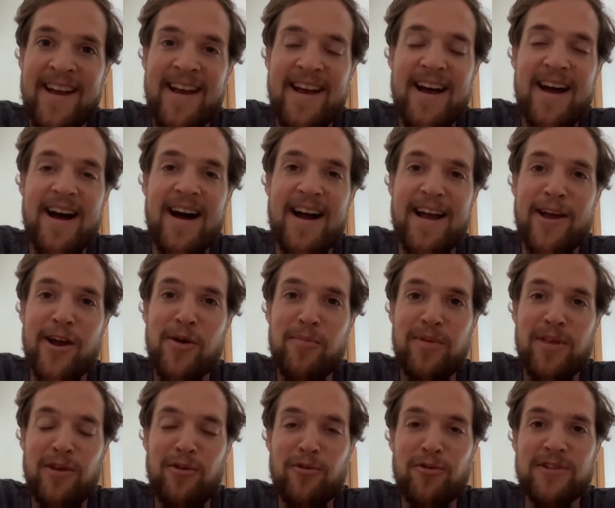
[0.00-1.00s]
I hope
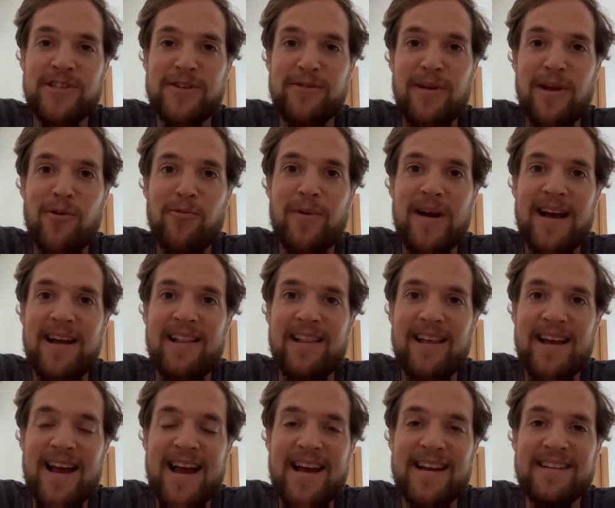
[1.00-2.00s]
that you're doing
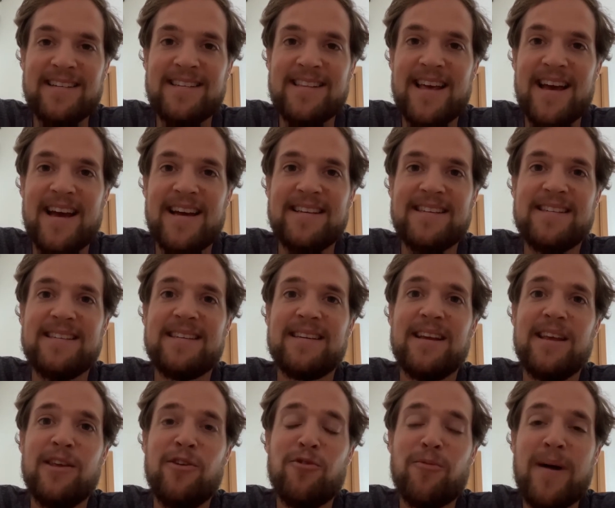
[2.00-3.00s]
well and that
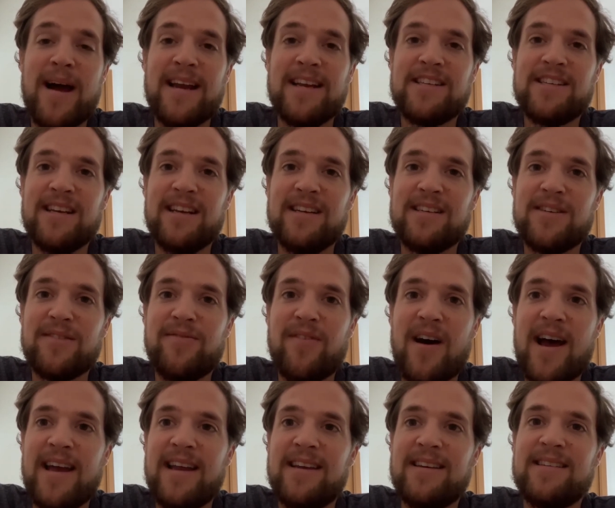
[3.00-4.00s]
you're managing to
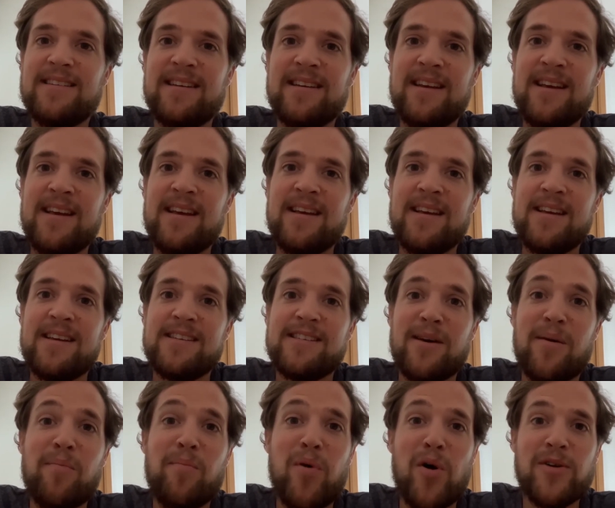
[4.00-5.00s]
find
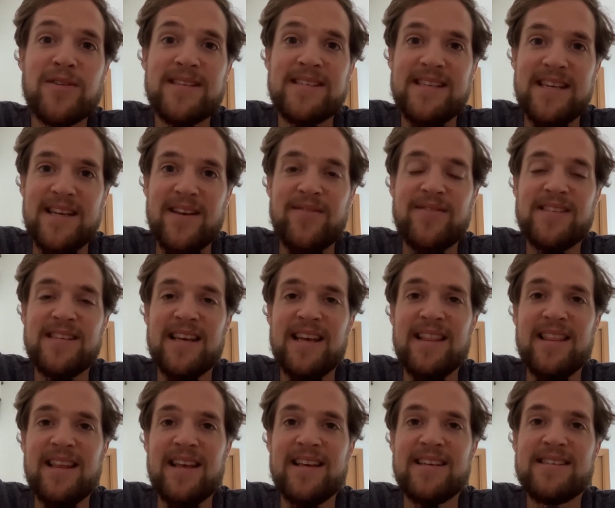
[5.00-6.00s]
some positives
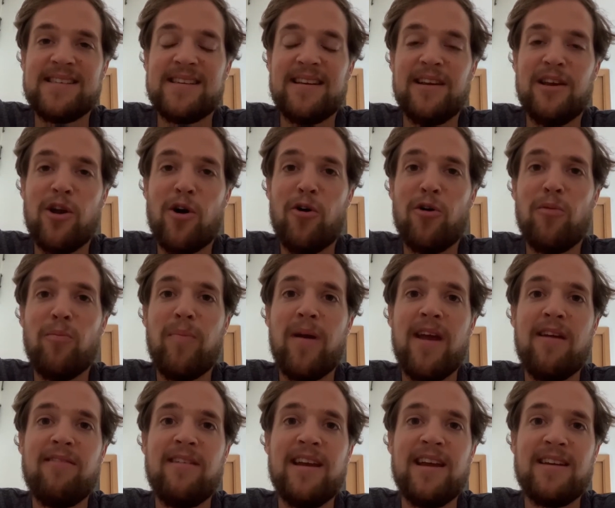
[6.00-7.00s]
in this long
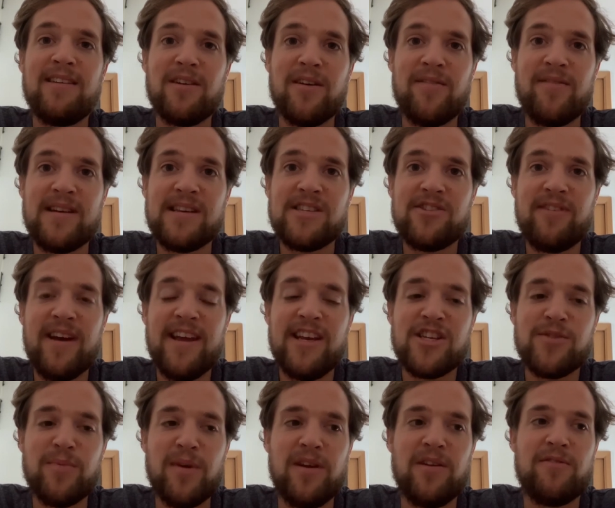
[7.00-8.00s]
period of
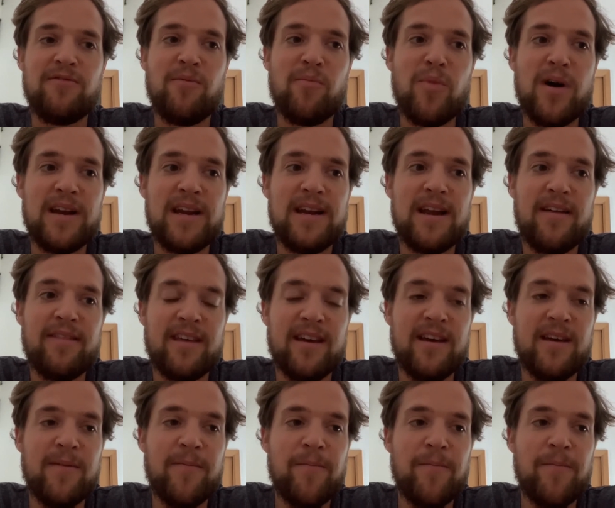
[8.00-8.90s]
estrangement from one another.